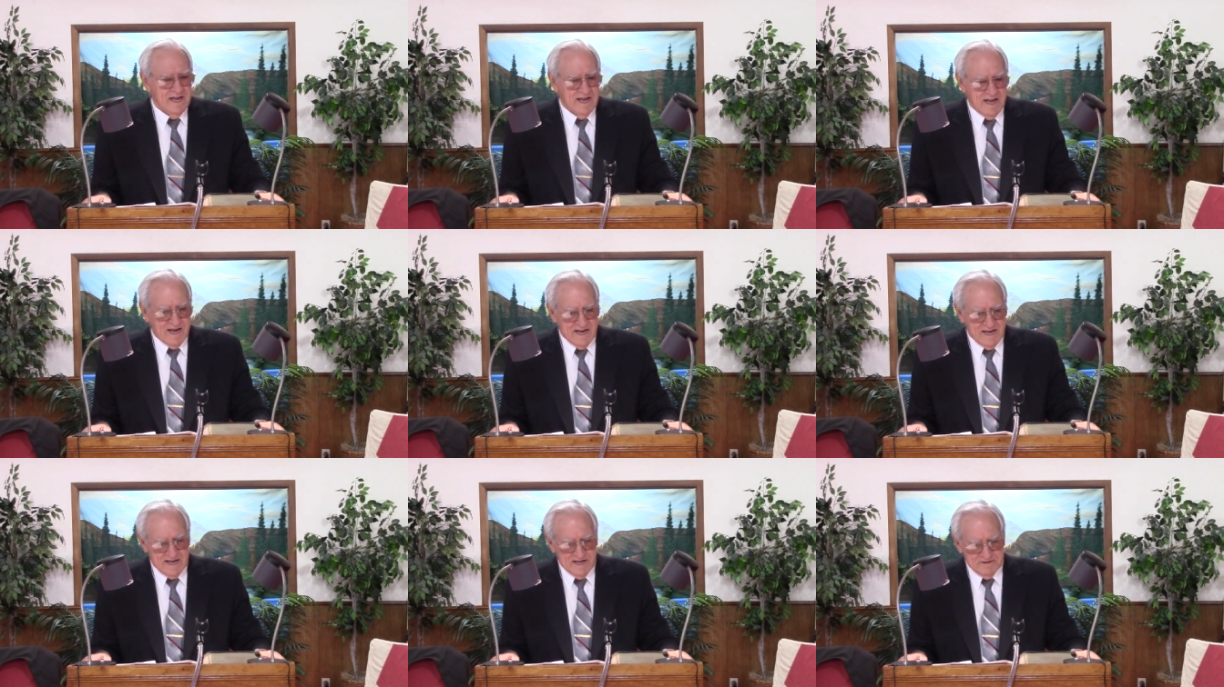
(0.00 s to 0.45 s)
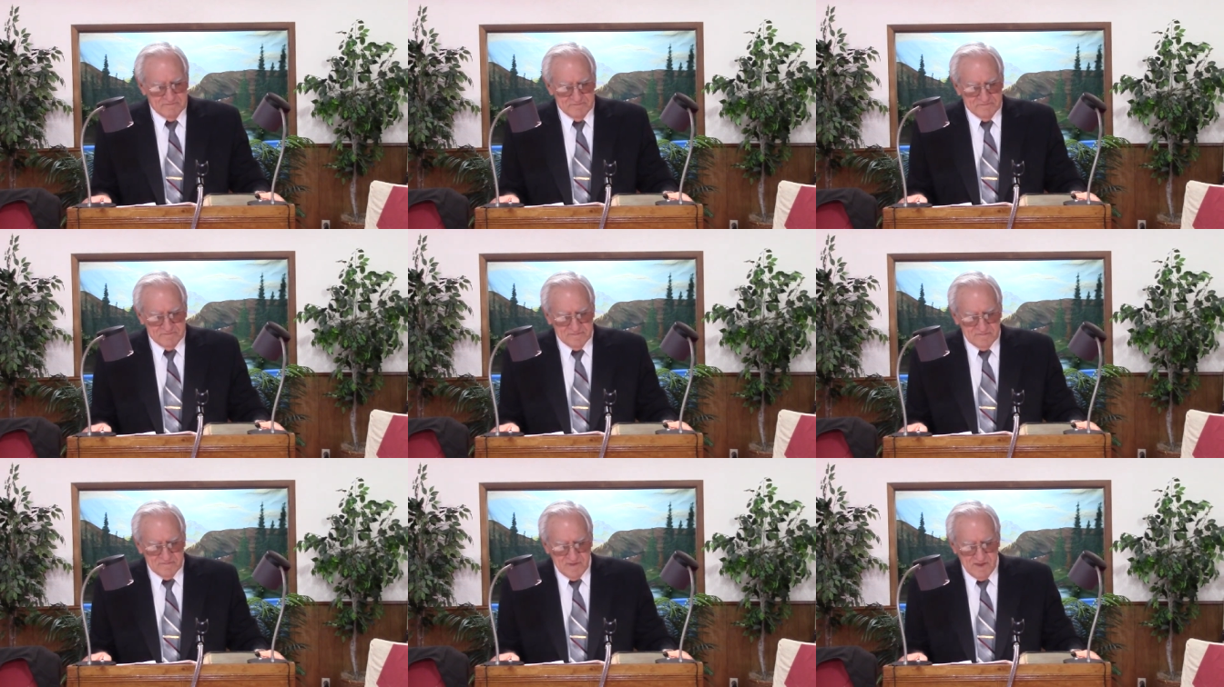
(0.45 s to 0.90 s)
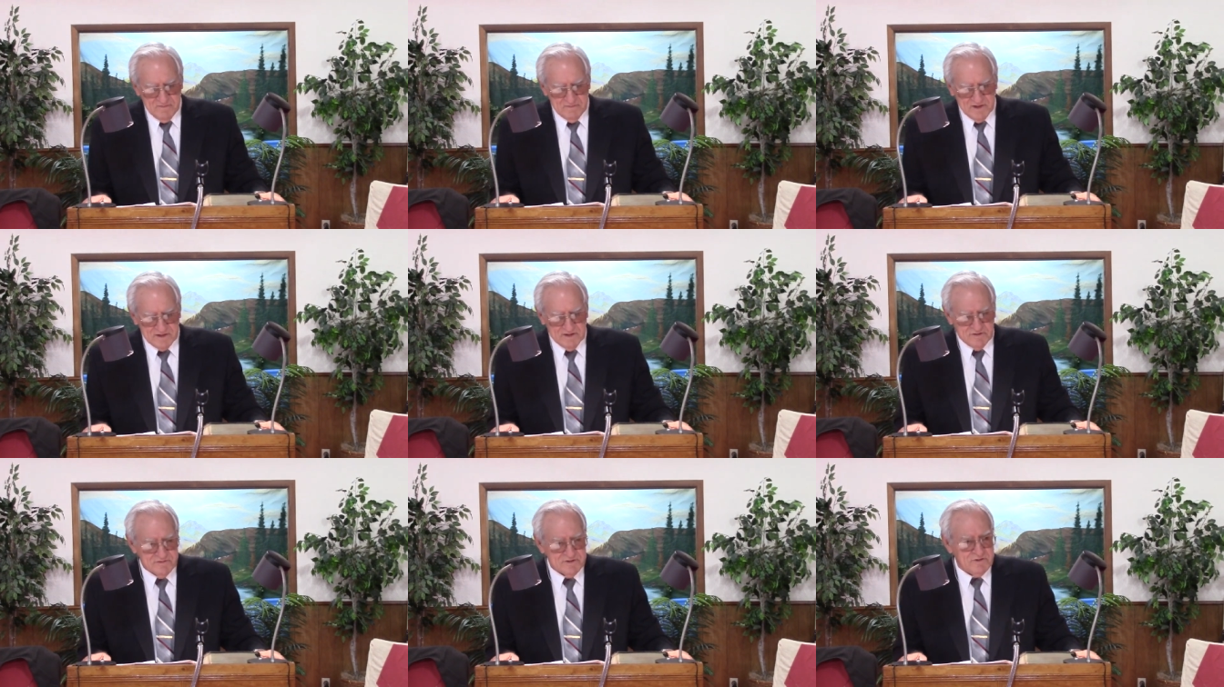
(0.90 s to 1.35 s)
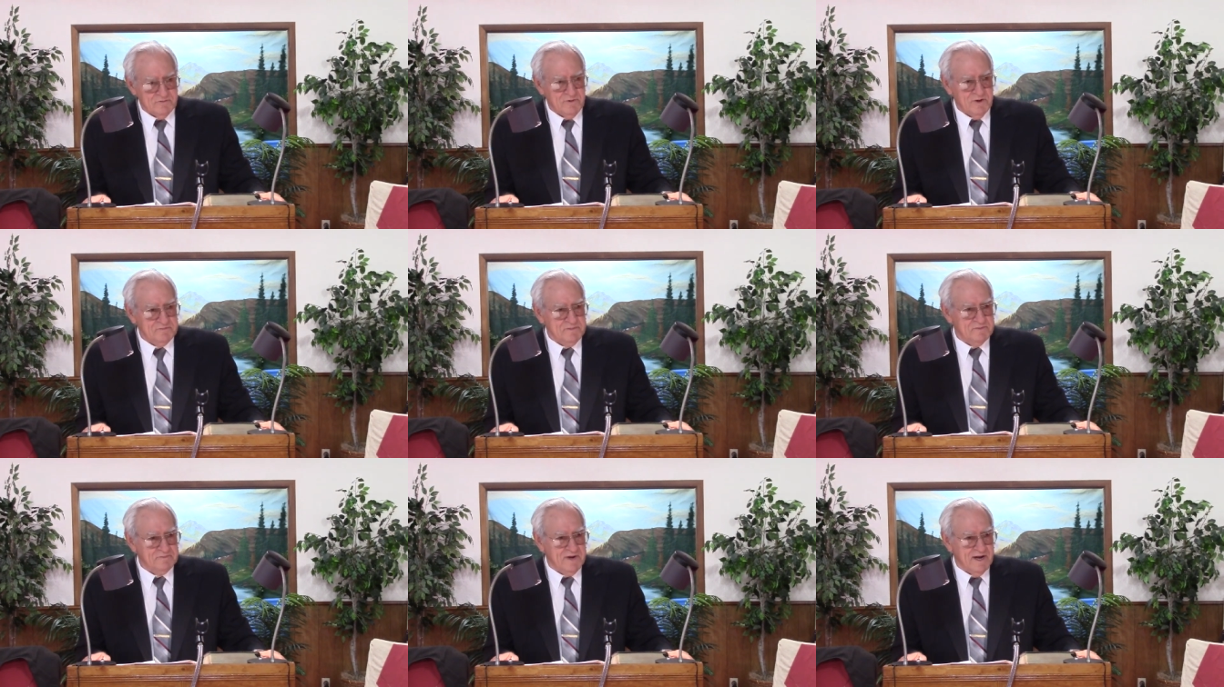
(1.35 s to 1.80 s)
Um, but there was a
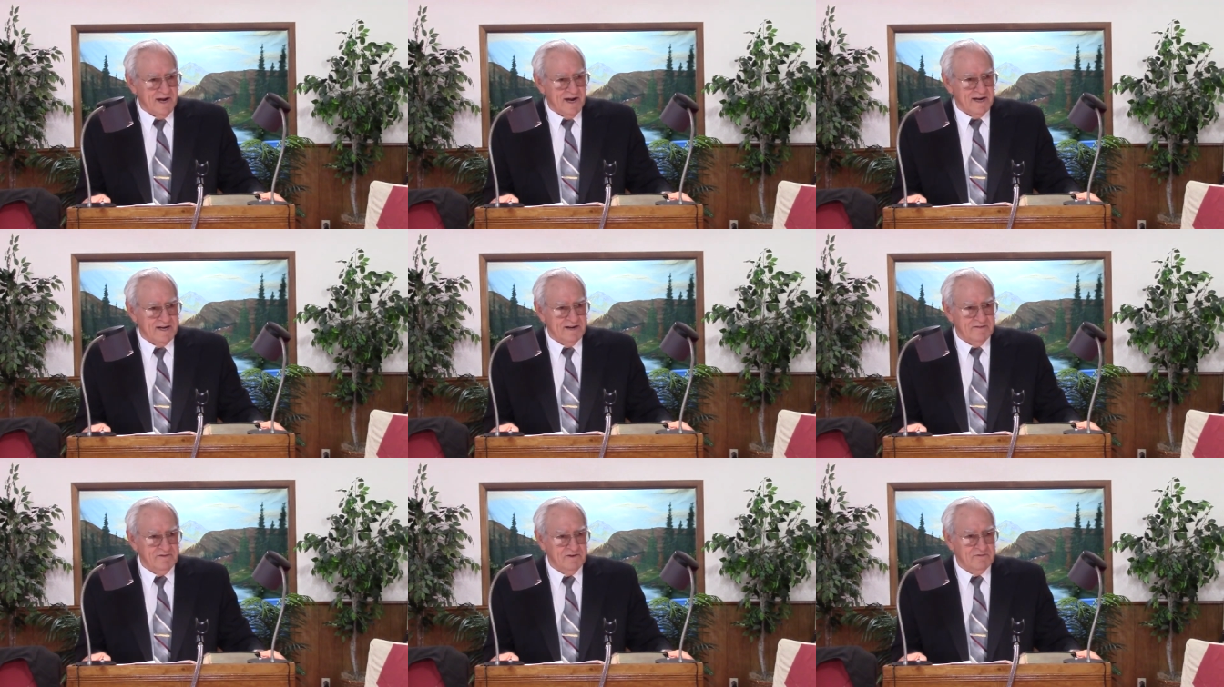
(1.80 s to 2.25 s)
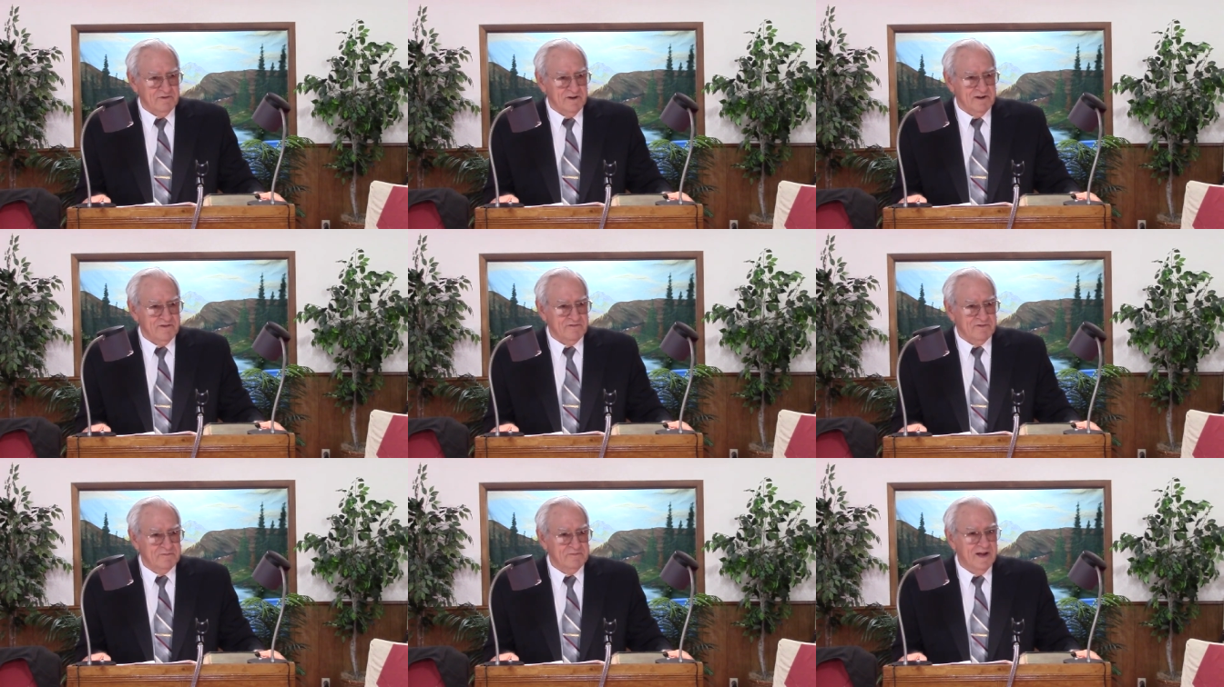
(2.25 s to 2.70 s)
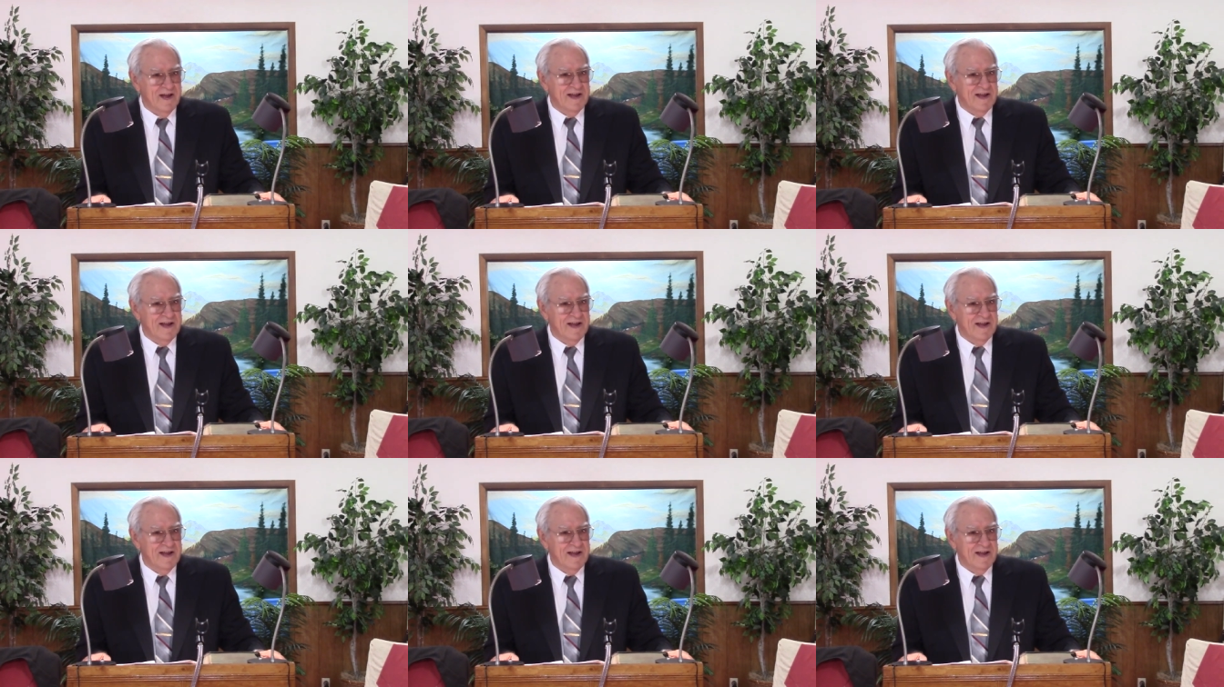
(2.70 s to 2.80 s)
woman behind every one of them